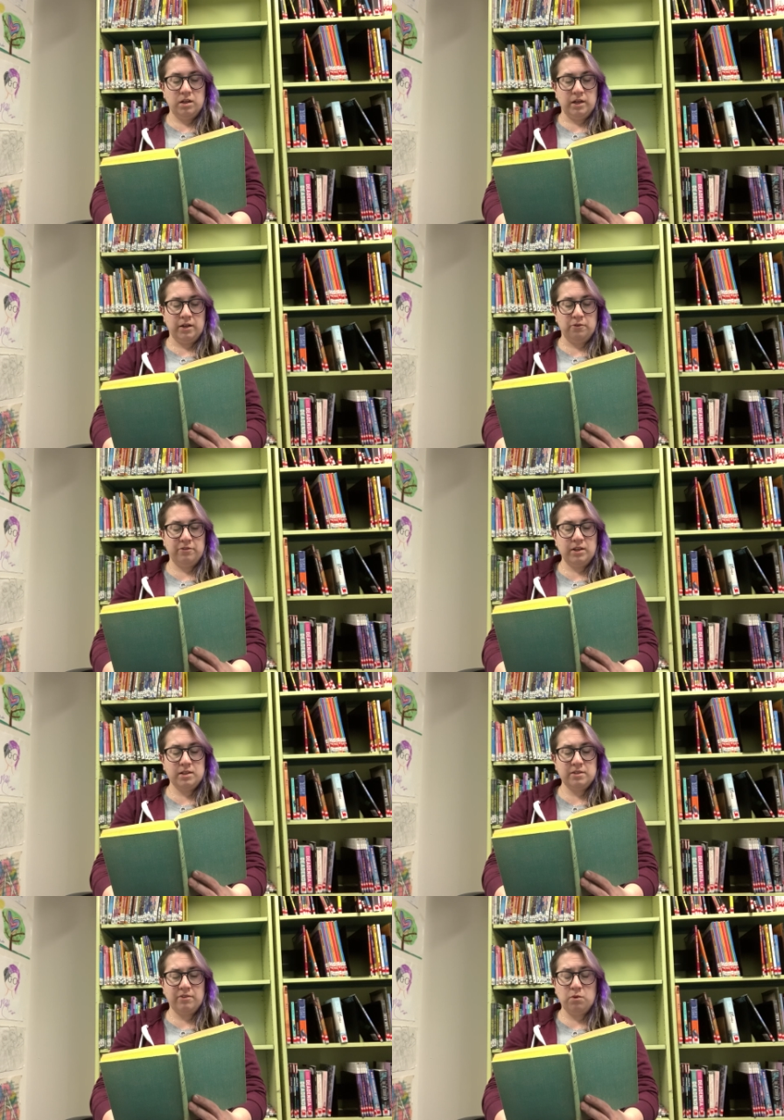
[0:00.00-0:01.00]
I don't feel
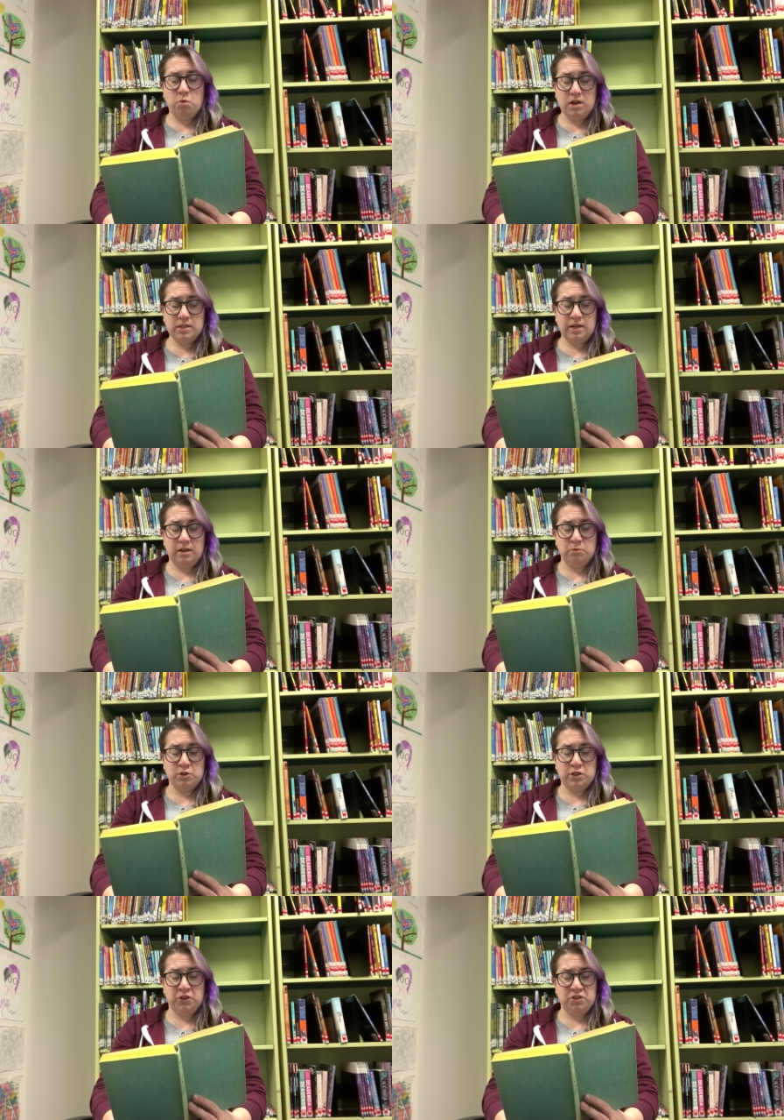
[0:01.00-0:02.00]
as if I wanted any more
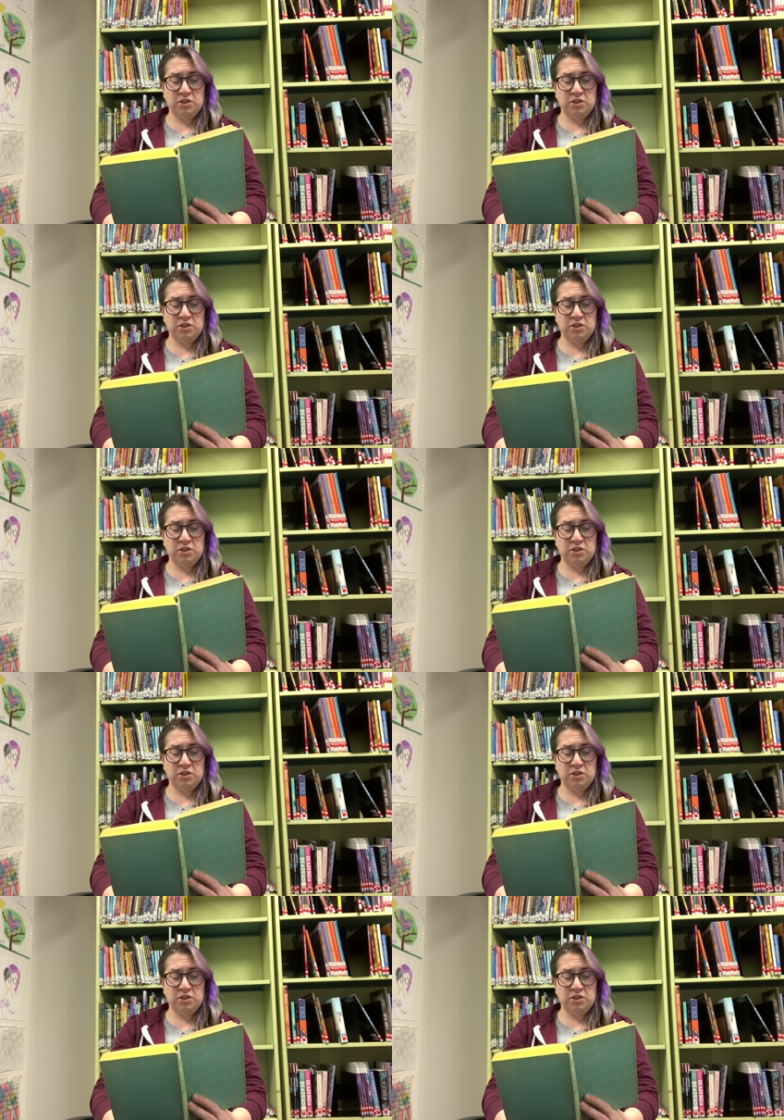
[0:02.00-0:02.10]
children